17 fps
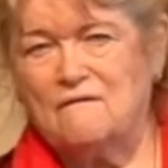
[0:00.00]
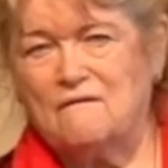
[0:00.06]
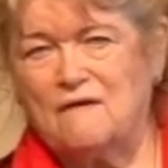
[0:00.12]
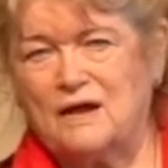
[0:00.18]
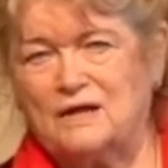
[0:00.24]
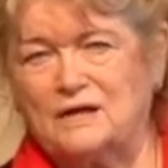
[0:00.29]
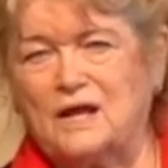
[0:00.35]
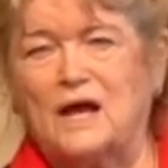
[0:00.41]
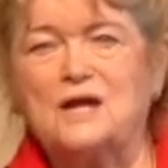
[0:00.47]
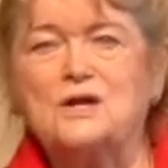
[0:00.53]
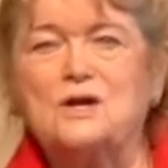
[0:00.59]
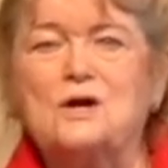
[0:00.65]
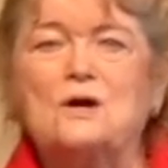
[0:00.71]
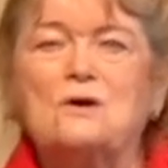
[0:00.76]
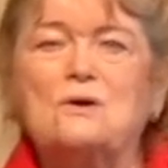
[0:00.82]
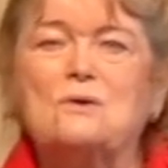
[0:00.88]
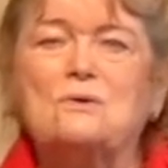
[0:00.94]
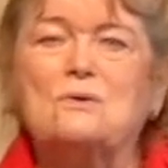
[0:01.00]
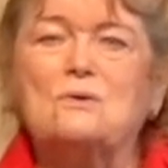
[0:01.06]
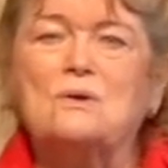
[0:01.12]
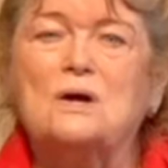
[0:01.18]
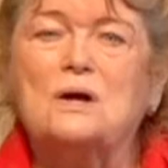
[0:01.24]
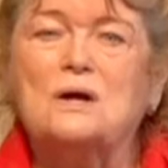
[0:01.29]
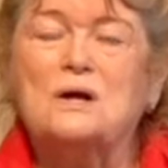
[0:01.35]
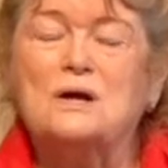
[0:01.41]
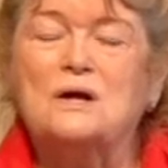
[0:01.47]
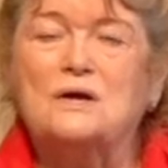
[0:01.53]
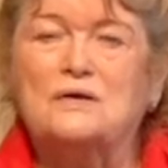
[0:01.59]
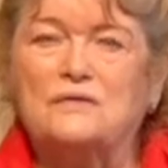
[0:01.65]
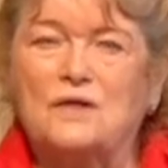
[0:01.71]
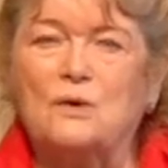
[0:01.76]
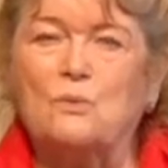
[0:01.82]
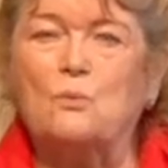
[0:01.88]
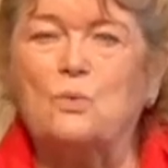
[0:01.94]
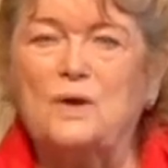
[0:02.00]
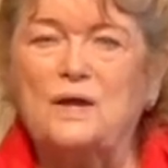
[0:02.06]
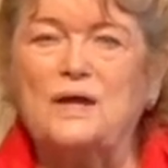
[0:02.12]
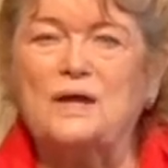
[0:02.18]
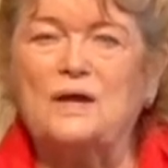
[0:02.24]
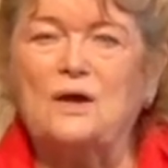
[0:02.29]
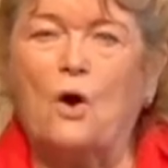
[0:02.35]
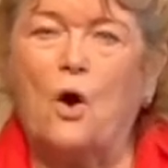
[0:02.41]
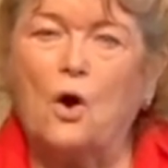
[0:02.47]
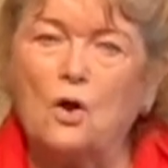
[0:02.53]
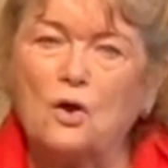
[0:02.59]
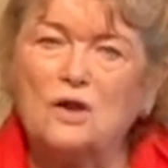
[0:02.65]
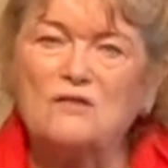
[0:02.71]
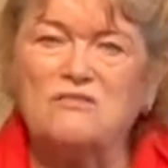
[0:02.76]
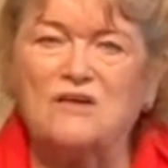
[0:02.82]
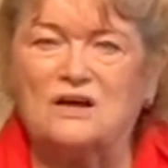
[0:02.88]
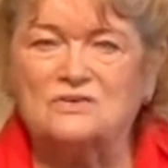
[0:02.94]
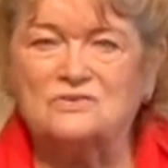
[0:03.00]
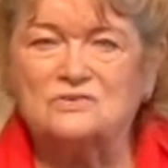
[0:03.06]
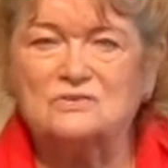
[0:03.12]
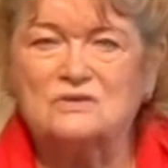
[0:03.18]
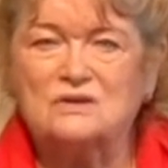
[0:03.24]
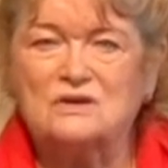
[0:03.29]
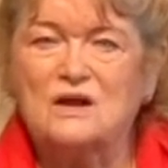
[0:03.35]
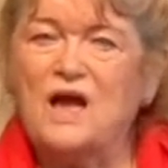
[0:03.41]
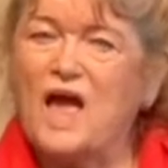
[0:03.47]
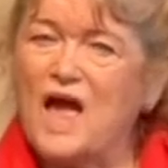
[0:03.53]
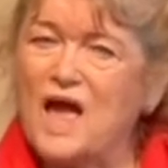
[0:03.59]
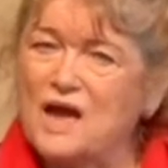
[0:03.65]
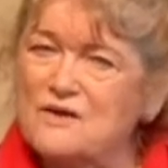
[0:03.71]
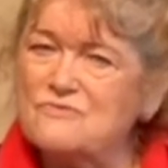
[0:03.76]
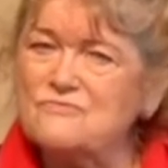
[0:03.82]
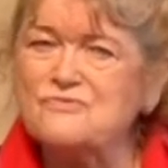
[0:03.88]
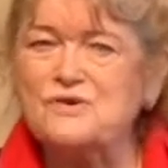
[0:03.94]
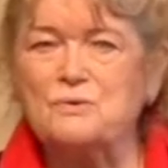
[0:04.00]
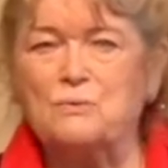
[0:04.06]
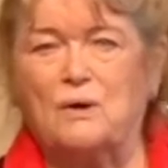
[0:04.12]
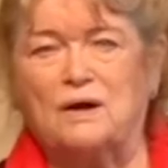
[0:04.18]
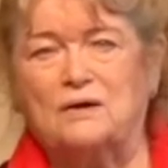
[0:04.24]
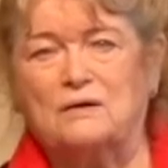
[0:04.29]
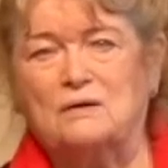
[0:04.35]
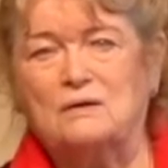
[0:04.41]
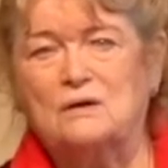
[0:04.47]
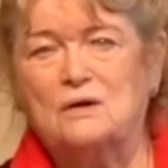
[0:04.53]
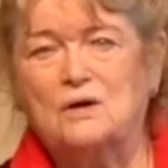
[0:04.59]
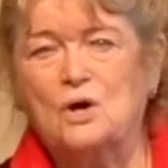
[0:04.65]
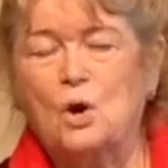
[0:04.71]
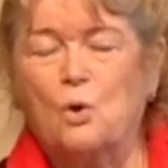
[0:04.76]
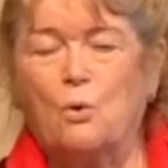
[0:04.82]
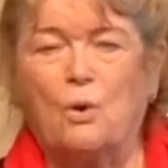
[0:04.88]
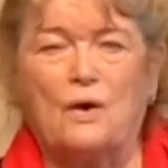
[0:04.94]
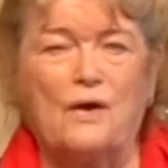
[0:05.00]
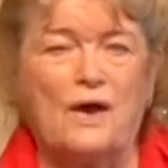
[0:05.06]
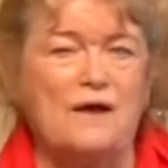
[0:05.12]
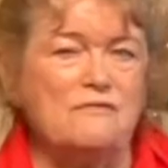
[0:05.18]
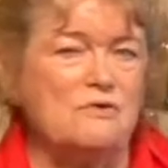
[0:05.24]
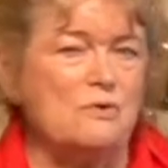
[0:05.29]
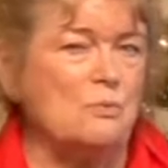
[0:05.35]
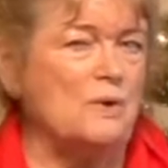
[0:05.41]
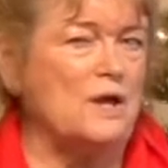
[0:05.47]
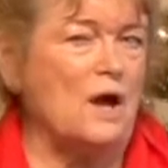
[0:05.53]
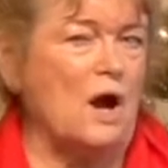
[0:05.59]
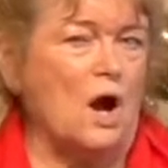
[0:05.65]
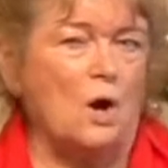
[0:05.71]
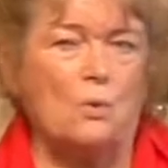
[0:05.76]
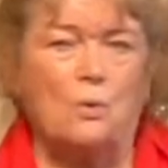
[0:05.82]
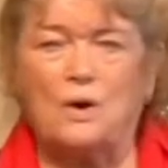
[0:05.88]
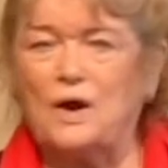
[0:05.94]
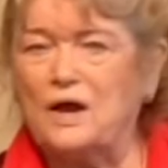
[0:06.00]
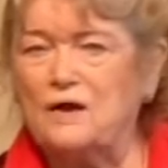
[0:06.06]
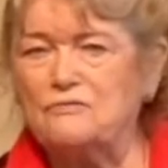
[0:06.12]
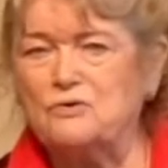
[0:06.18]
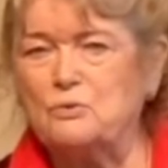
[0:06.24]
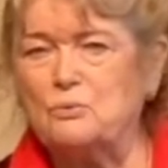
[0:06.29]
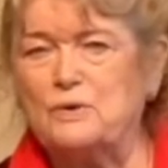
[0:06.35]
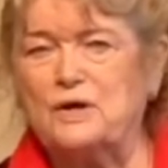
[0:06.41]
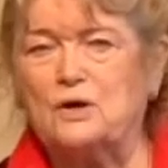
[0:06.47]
And I know that we, all of us, everyone, wherever we are